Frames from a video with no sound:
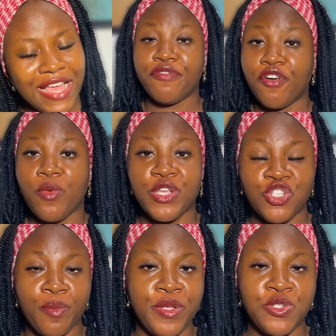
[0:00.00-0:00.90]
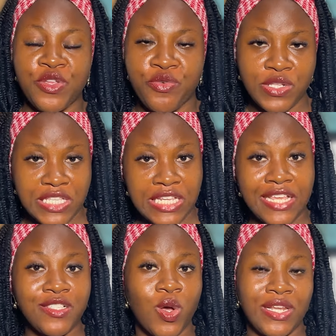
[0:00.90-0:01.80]
Before we jump into the routine,
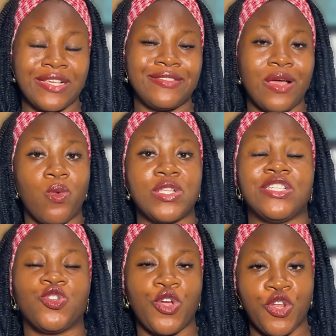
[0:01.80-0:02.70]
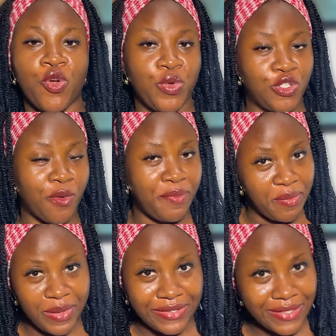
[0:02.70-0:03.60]
let's understand what is going on with your
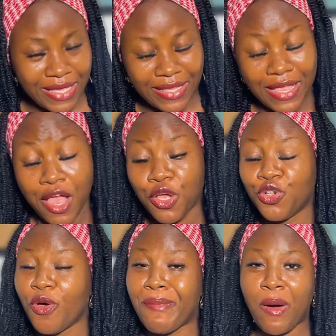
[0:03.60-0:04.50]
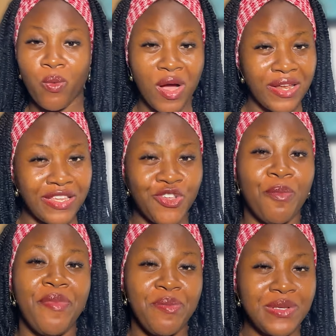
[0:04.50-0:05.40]
baby's skin. Number one,
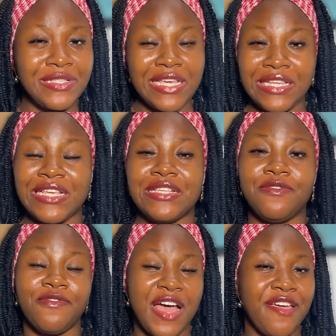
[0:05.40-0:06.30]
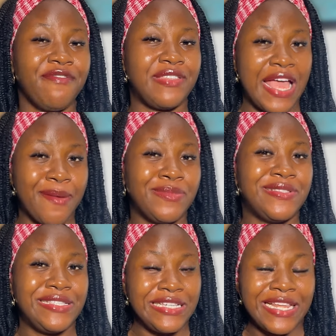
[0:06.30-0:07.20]
your baby's skin is 5
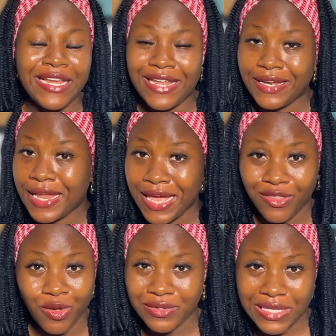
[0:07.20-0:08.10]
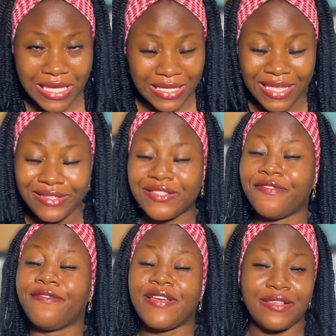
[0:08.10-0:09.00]
times thinner than adult skin. That is
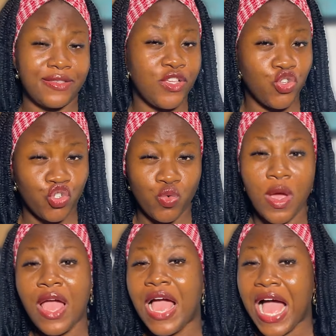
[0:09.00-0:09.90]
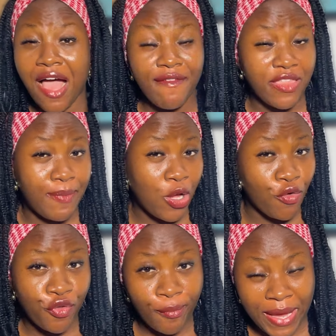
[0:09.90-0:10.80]
the first thing you should have at the
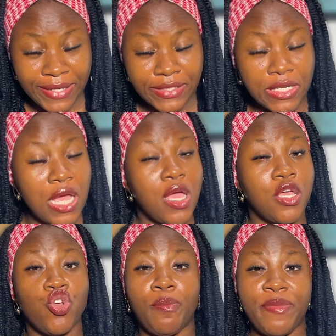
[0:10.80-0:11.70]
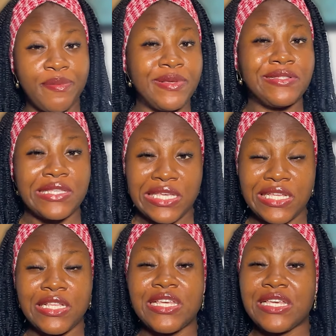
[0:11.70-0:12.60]
back of your mind. Your baby's
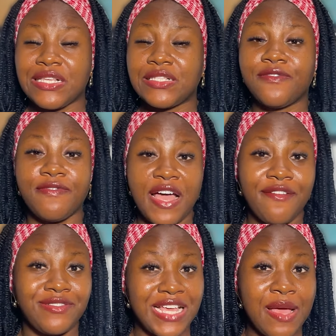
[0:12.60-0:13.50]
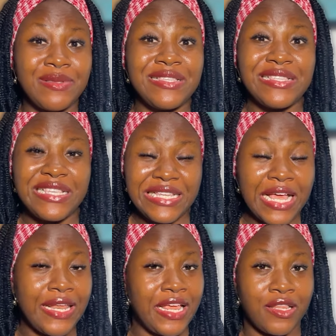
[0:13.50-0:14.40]
skin is 5 times
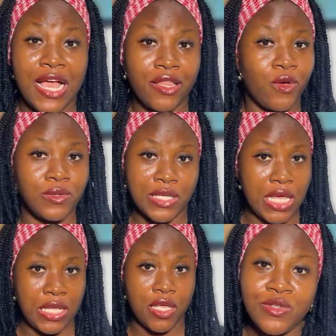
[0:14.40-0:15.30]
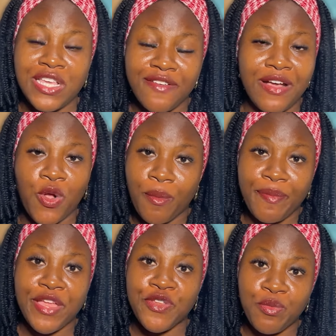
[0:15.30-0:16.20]
thinner than adult skin. Don't ever
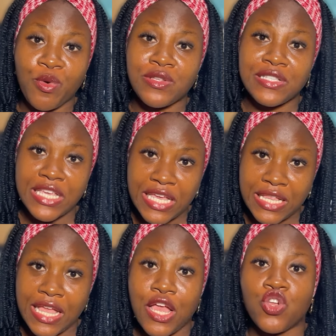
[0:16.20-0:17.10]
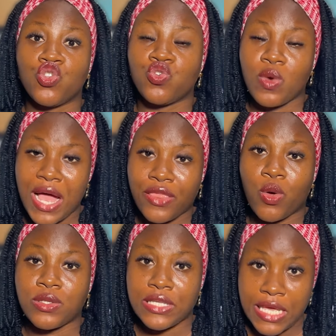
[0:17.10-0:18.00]
compare newborn skin to
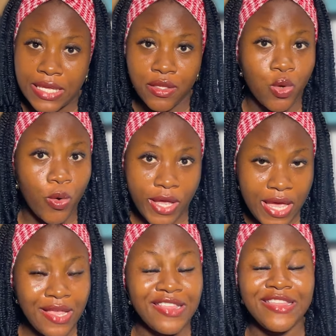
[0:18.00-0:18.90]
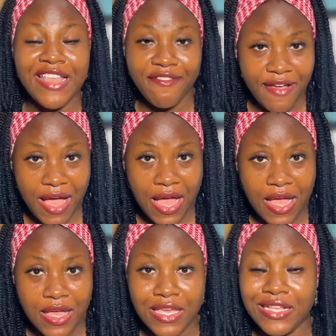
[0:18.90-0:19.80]
adult skin, okay? Never.
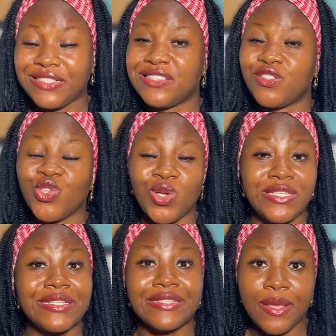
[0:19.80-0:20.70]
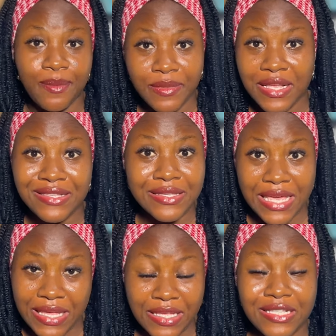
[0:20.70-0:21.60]
It is not the same
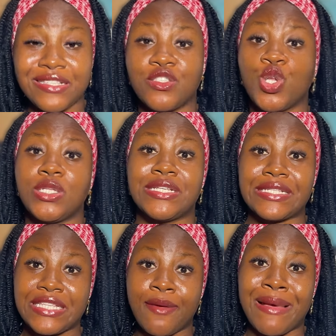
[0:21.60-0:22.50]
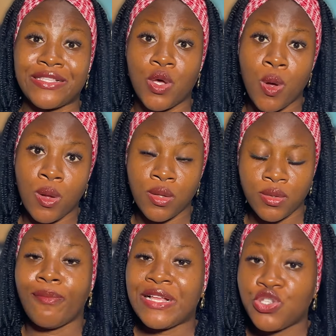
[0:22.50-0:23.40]
skin. It is not the same at all.
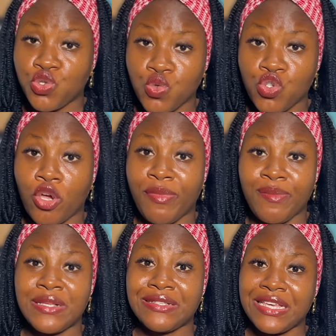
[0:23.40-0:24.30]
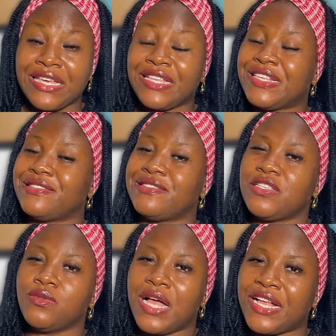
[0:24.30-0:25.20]
Number two, your baby's skin is
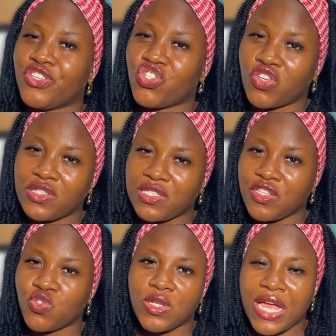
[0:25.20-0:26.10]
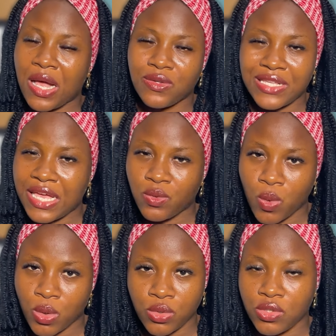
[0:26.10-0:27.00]
still adjusting to the outside
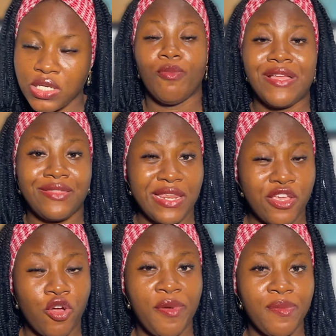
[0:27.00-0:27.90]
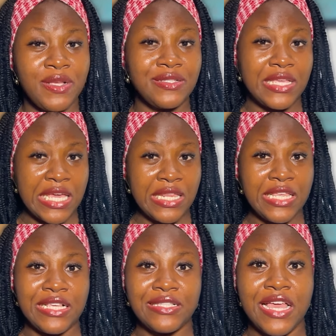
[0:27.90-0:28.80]
world. Number three, your baby's
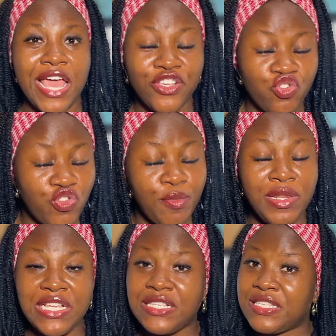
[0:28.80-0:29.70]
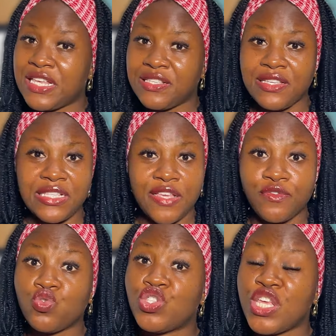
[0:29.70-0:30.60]
skin is extremely
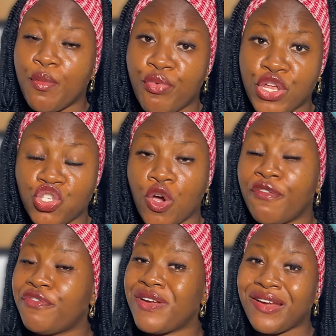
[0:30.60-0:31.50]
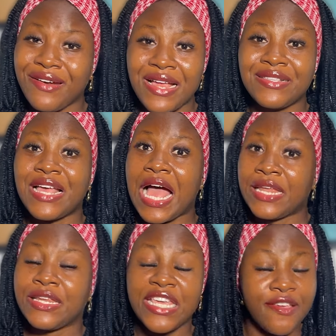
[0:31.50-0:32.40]
sensitive to temperature, fragrance,
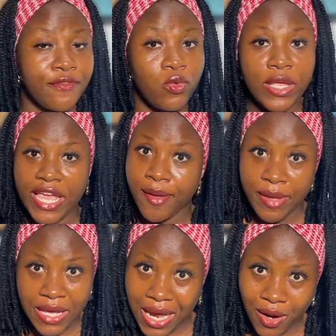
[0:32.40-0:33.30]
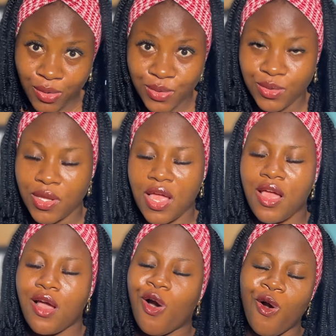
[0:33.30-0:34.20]
and even chemicals.
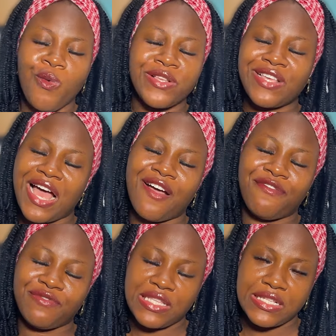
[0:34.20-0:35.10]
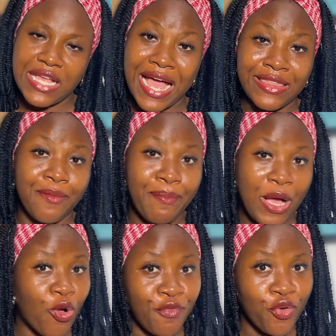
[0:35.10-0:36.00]
Always have this at the
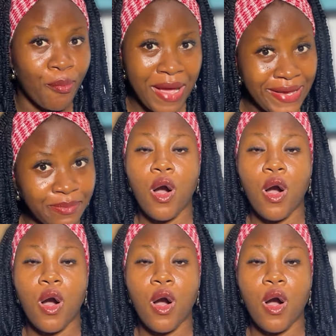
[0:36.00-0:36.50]
back of your mind.